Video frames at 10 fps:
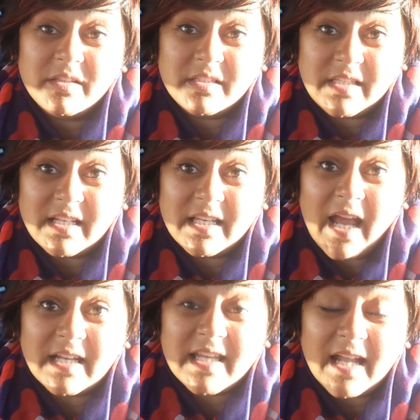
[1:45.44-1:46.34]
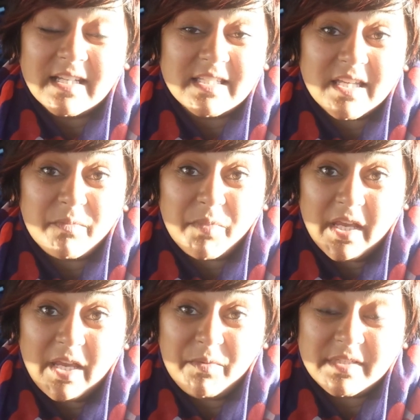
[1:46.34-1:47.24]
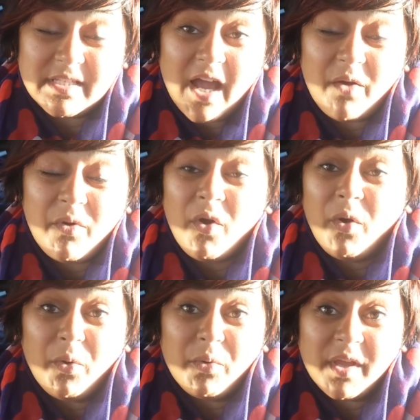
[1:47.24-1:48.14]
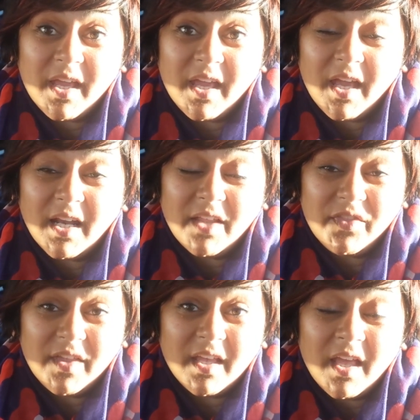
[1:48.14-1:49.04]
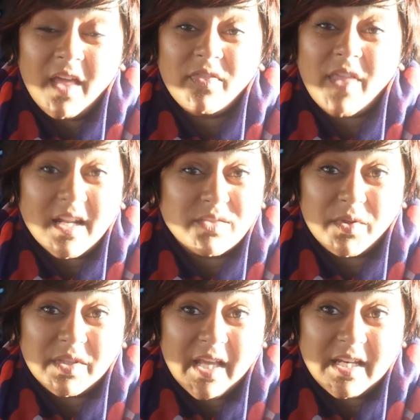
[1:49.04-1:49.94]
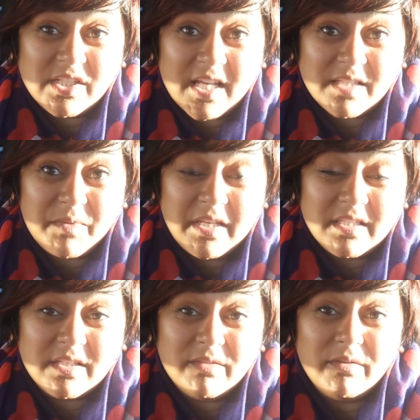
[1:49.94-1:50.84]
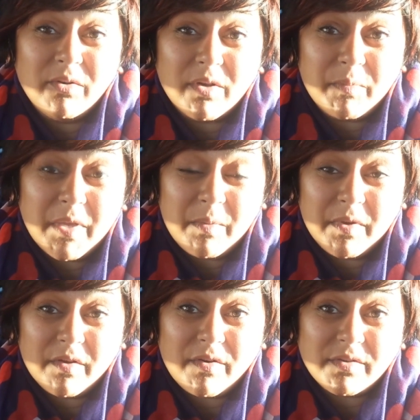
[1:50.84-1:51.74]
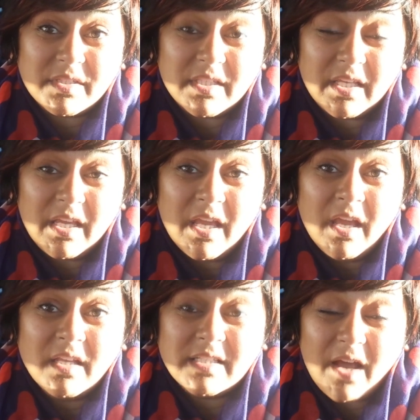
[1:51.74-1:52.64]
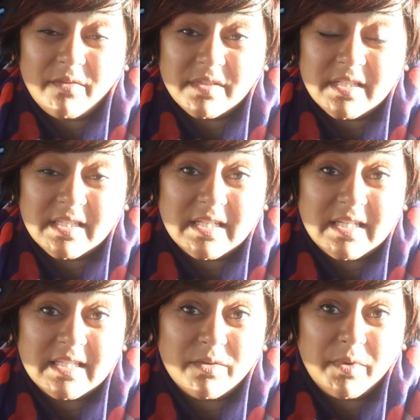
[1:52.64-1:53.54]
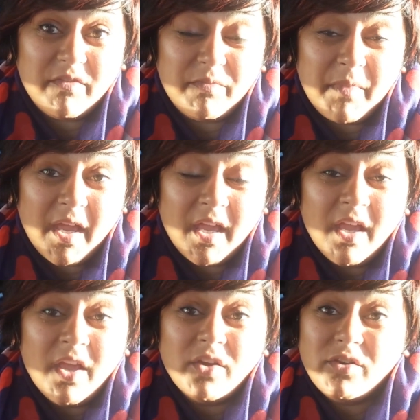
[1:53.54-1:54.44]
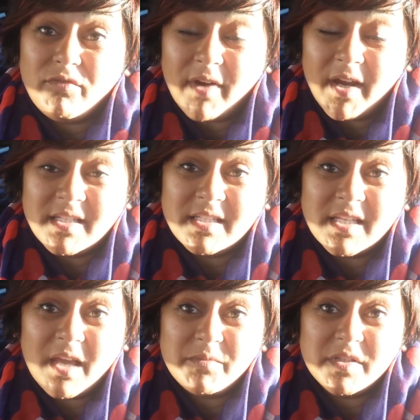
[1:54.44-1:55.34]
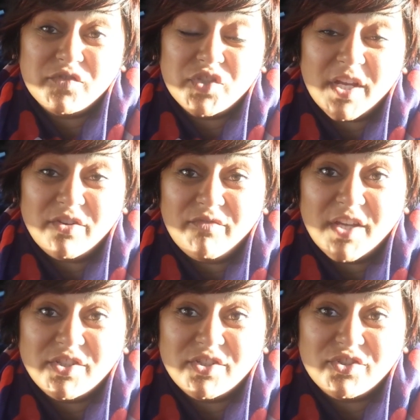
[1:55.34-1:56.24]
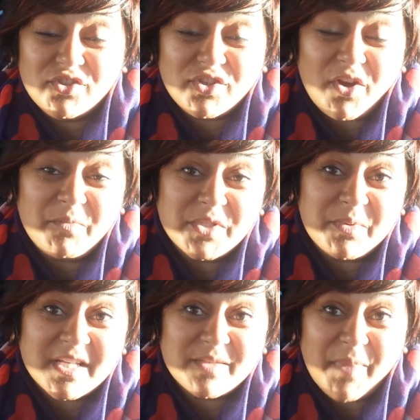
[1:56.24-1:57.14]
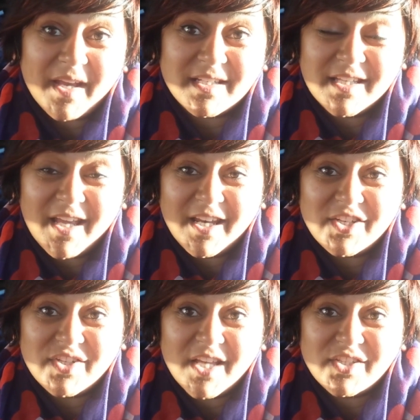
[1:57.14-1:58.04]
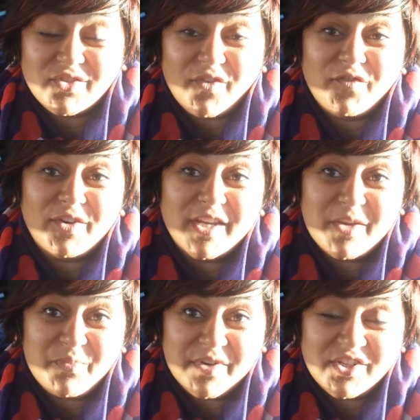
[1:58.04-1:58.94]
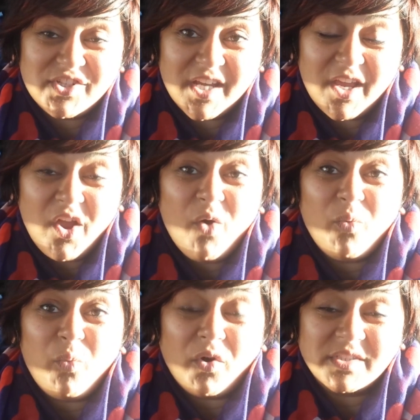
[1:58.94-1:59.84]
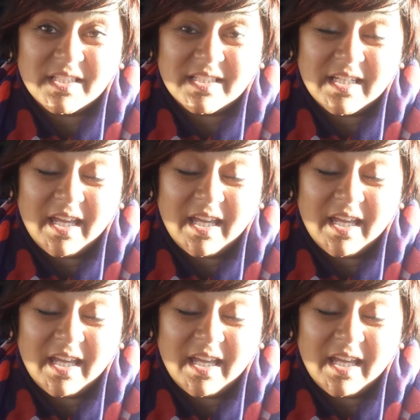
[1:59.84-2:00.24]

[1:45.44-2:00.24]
sadly had cancer, but he was now okay. And I think that's what the NHS means to local people across the towns and cities that we have met. You're right in terms of generations just come to expect the NHS, don't fully appreciate what's at